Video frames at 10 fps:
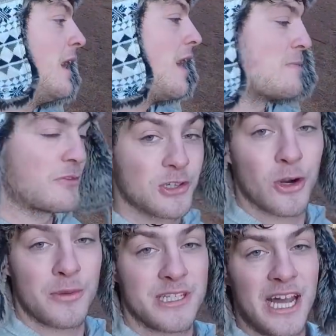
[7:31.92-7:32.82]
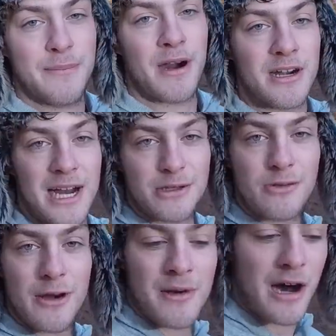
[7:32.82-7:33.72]
I'm off to Corby Skate Park now to
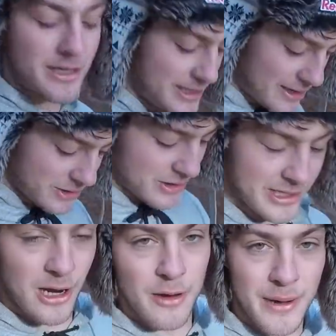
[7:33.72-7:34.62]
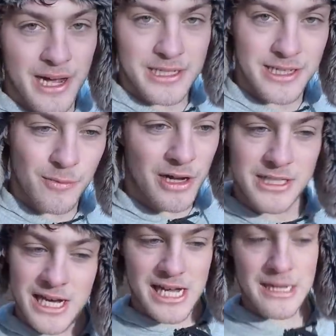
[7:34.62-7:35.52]
ride my hardtail, so it's a lot of bikes in one
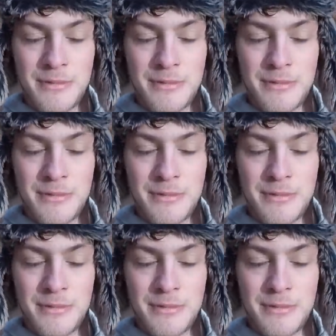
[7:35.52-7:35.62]
day,